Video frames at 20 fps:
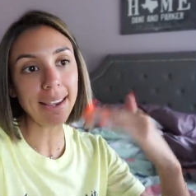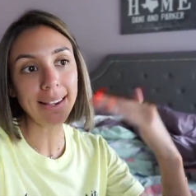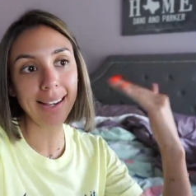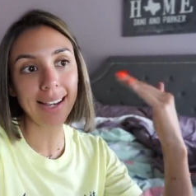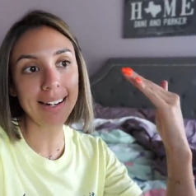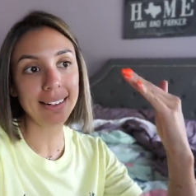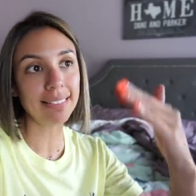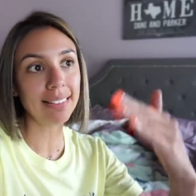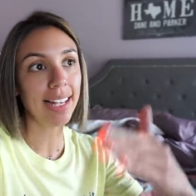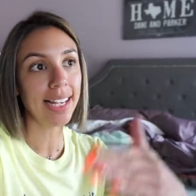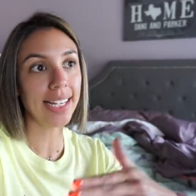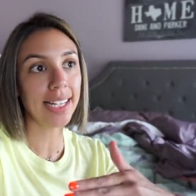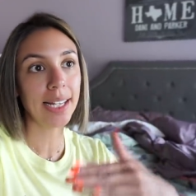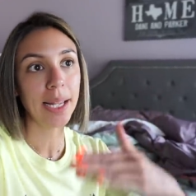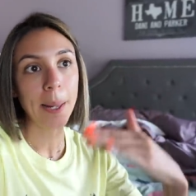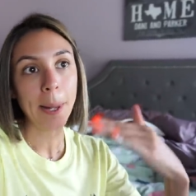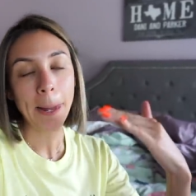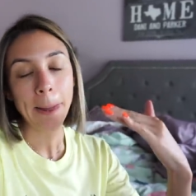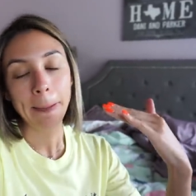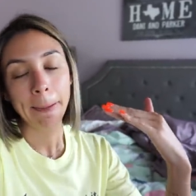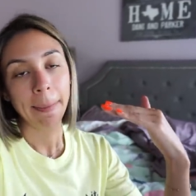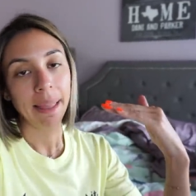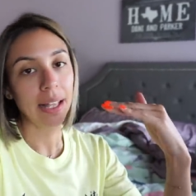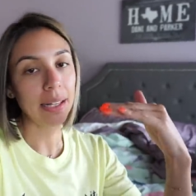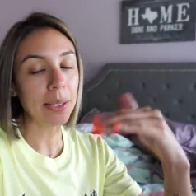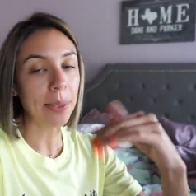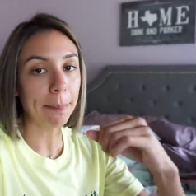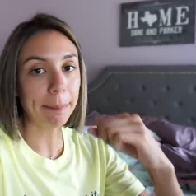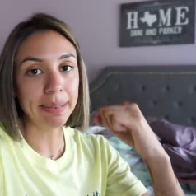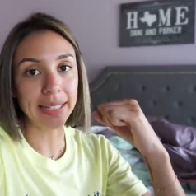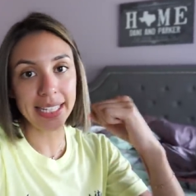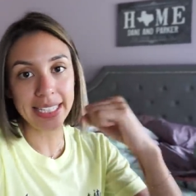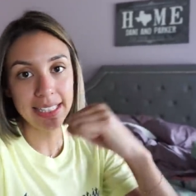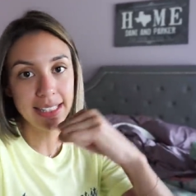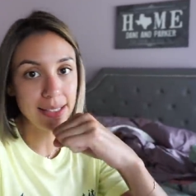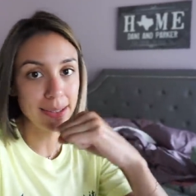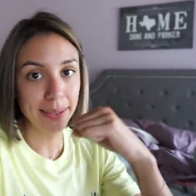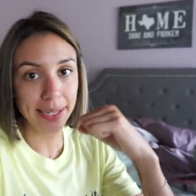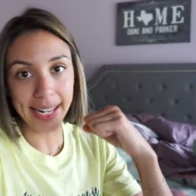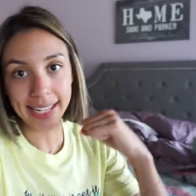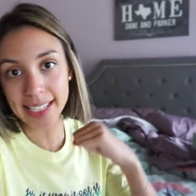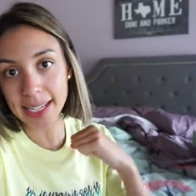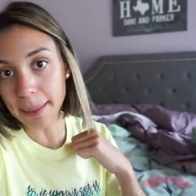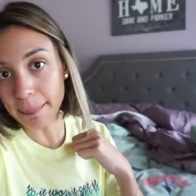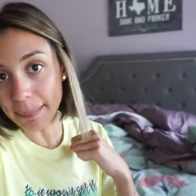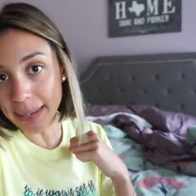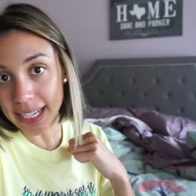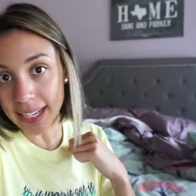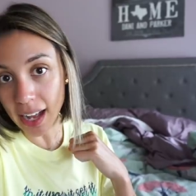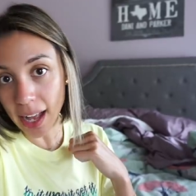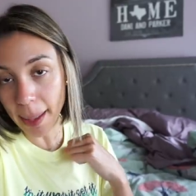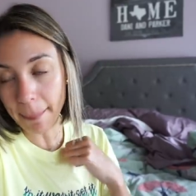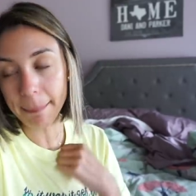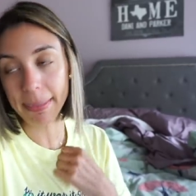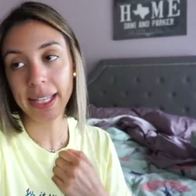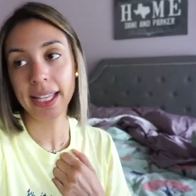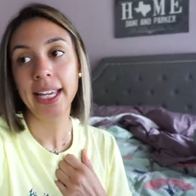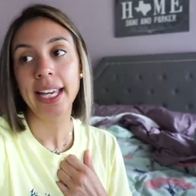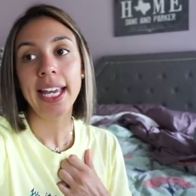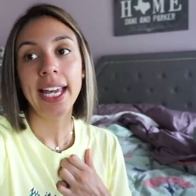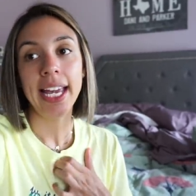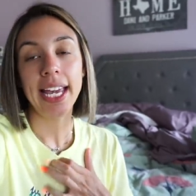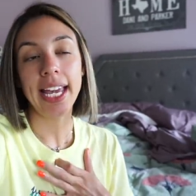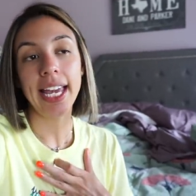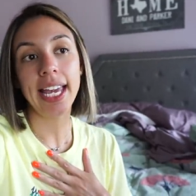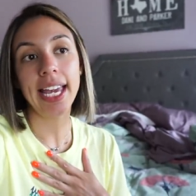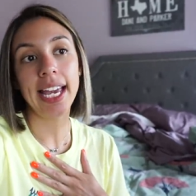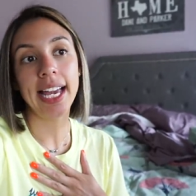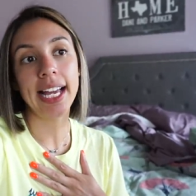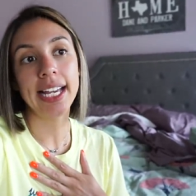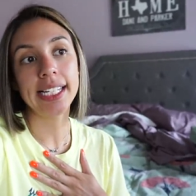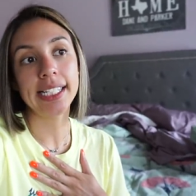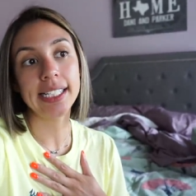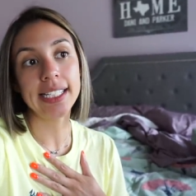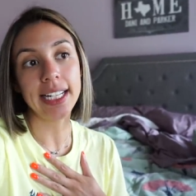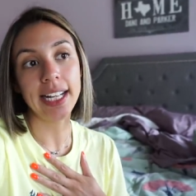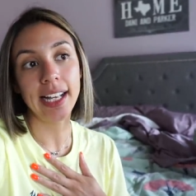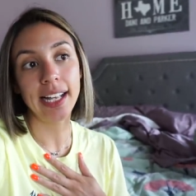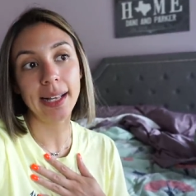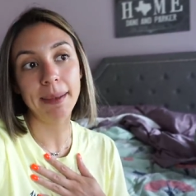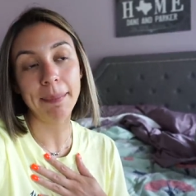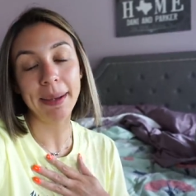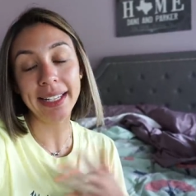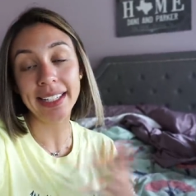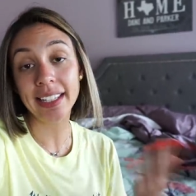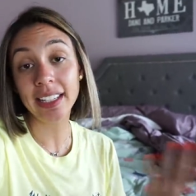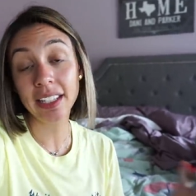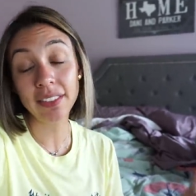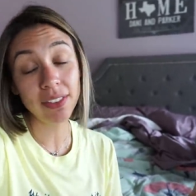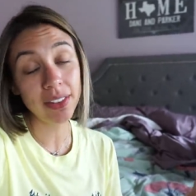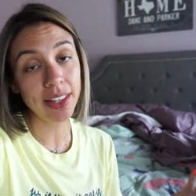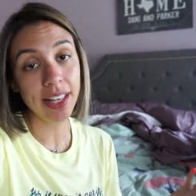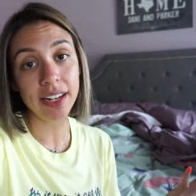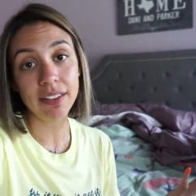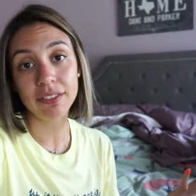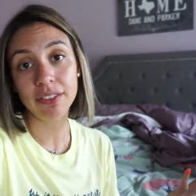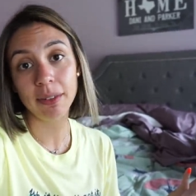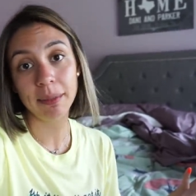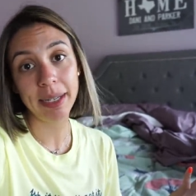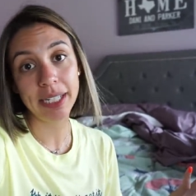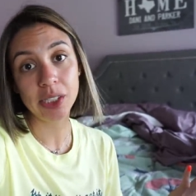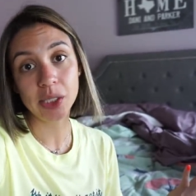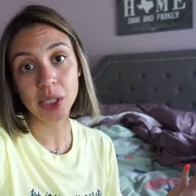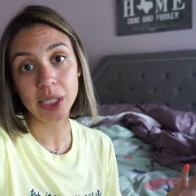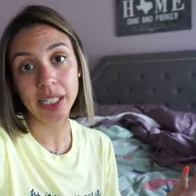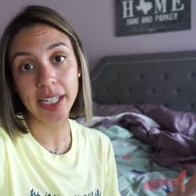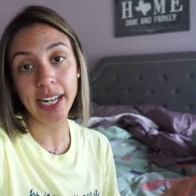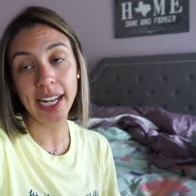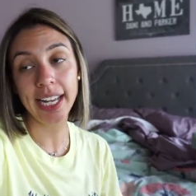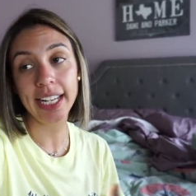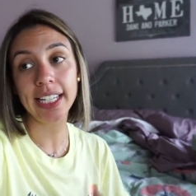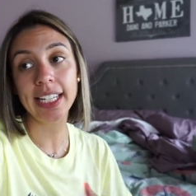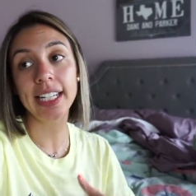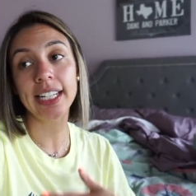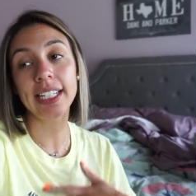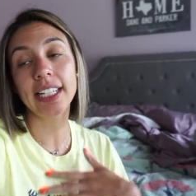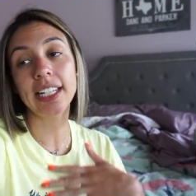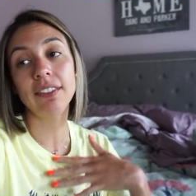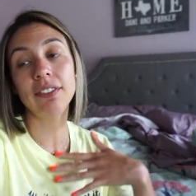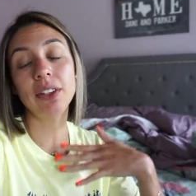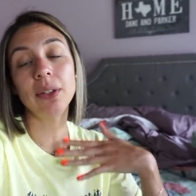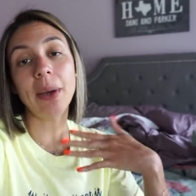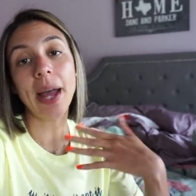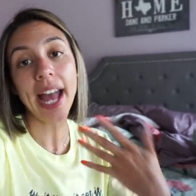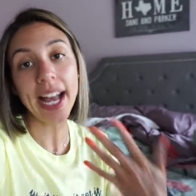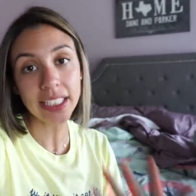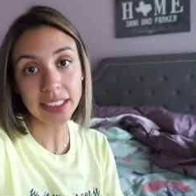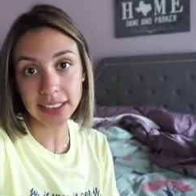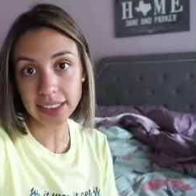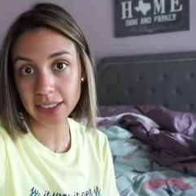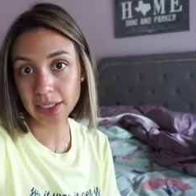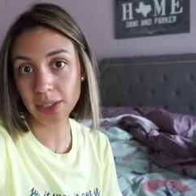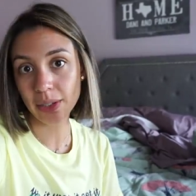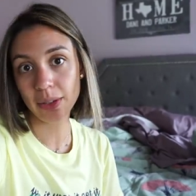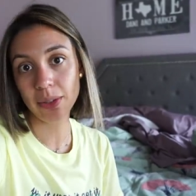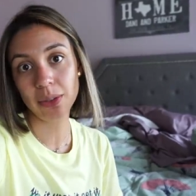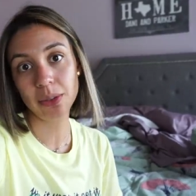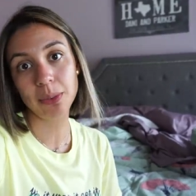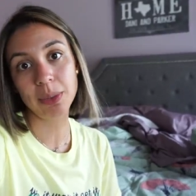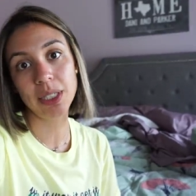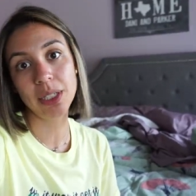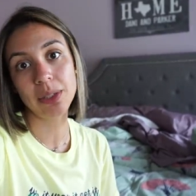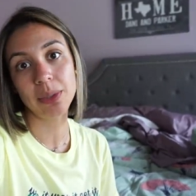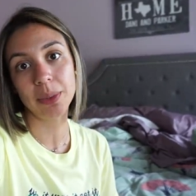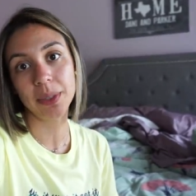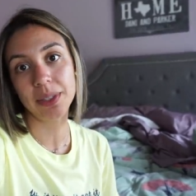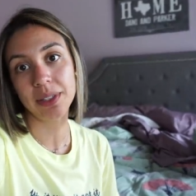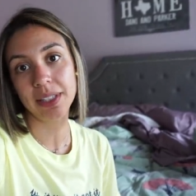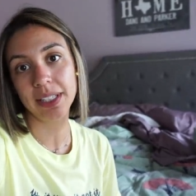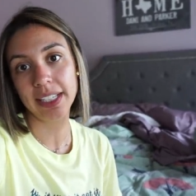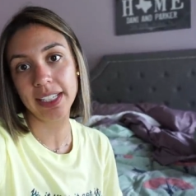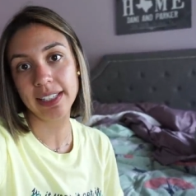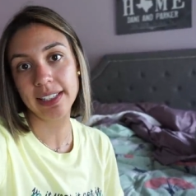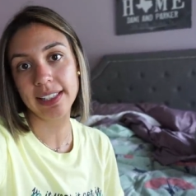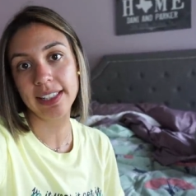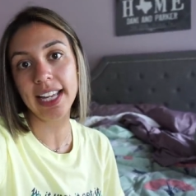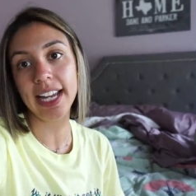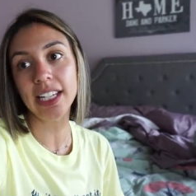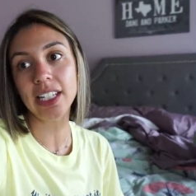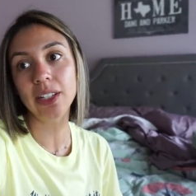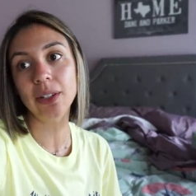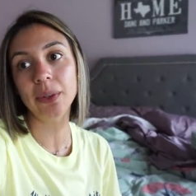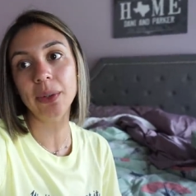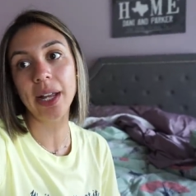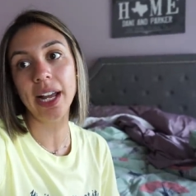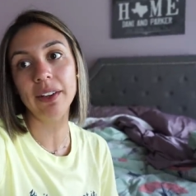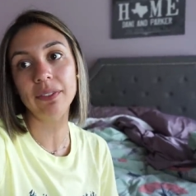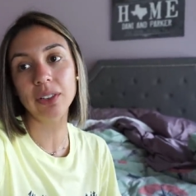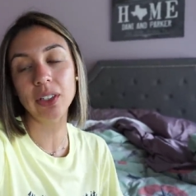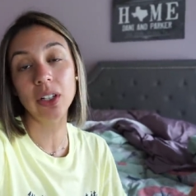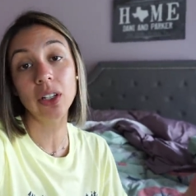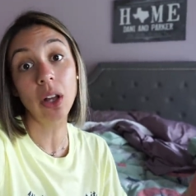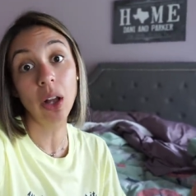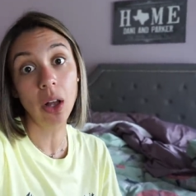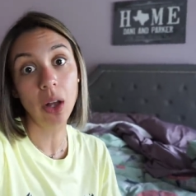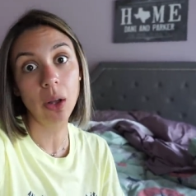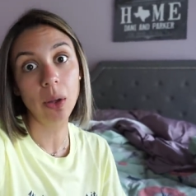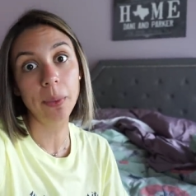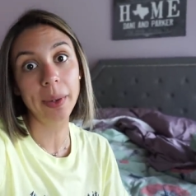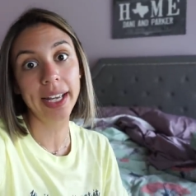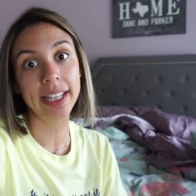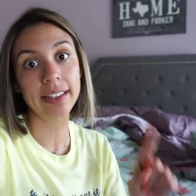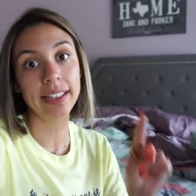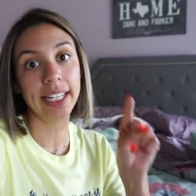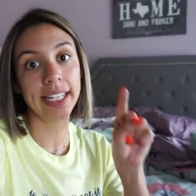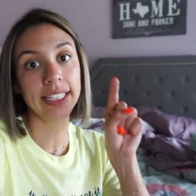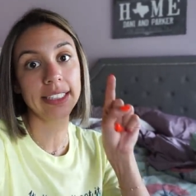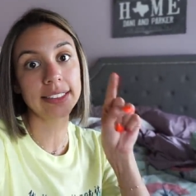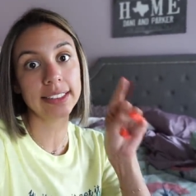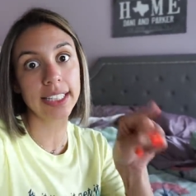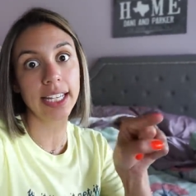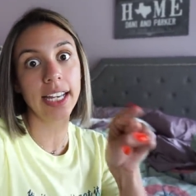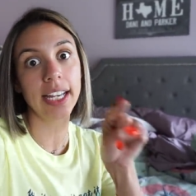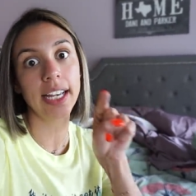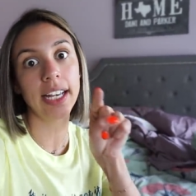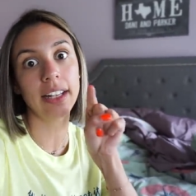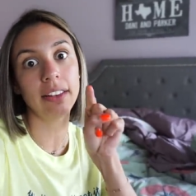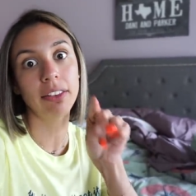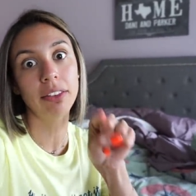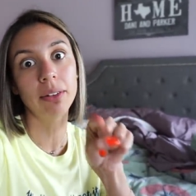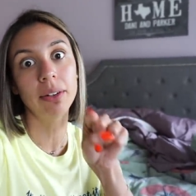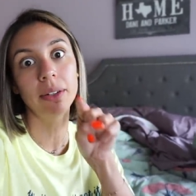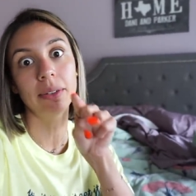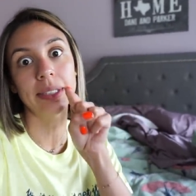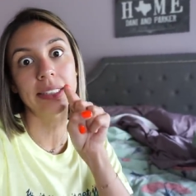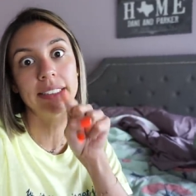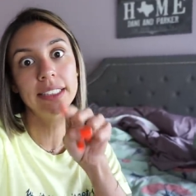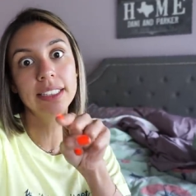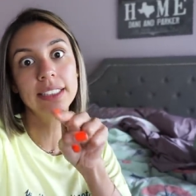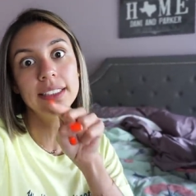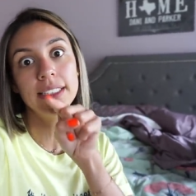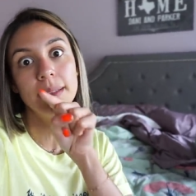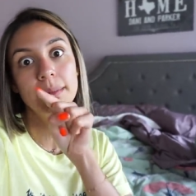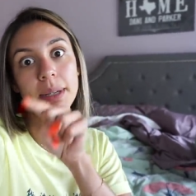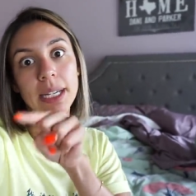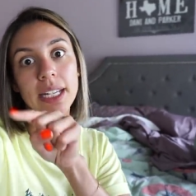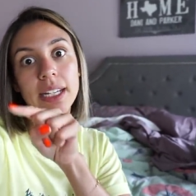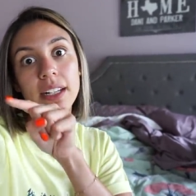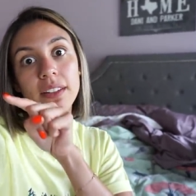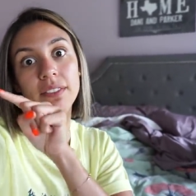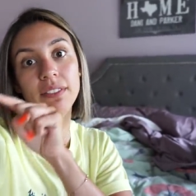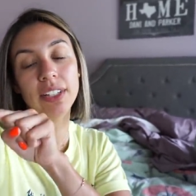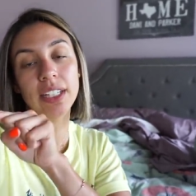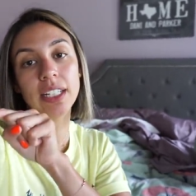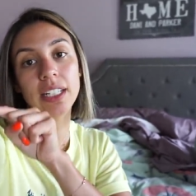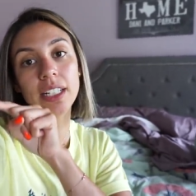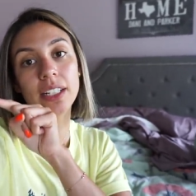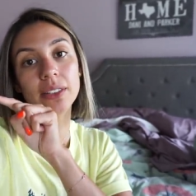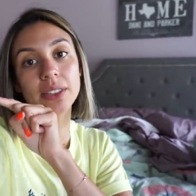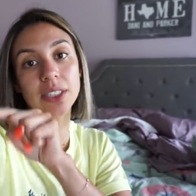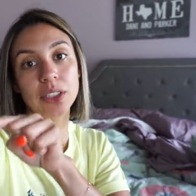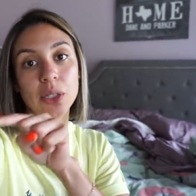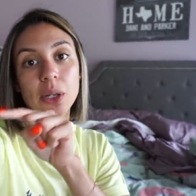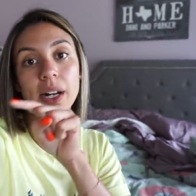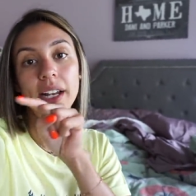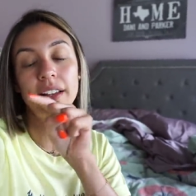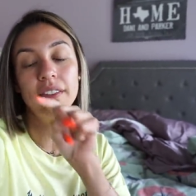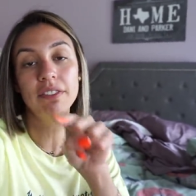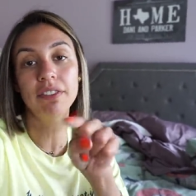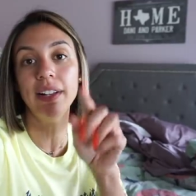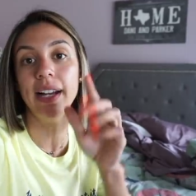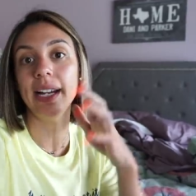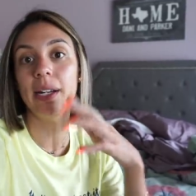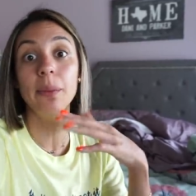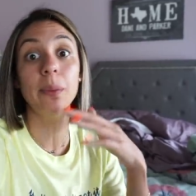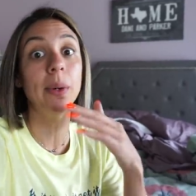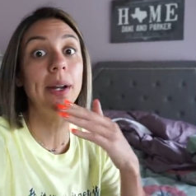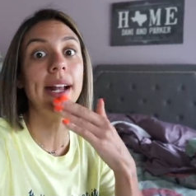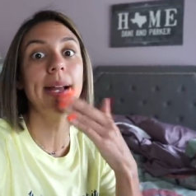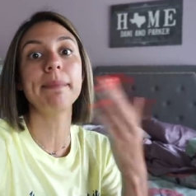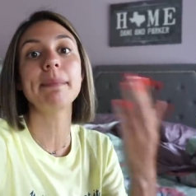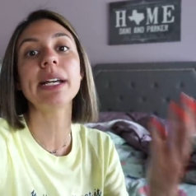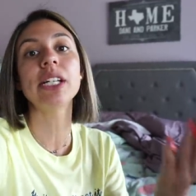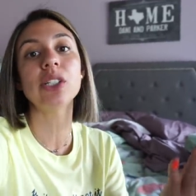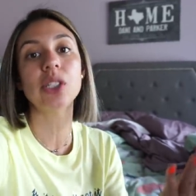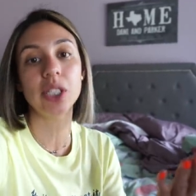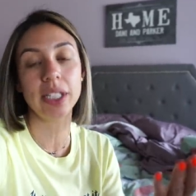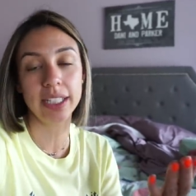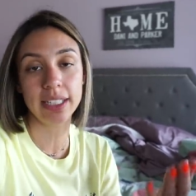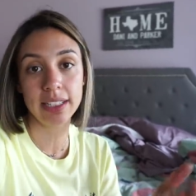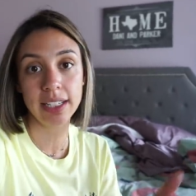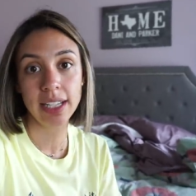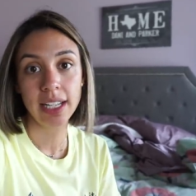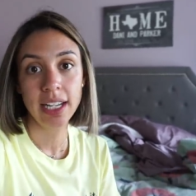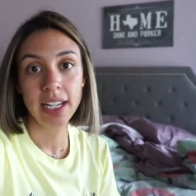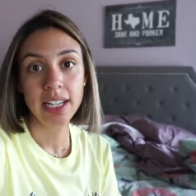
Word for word: kind of like a little place you and I can meet up and um, I can give you that information. I can give you access to those resources that you don't have to go and like scan through a 60 minute video to try and find what I mentioned.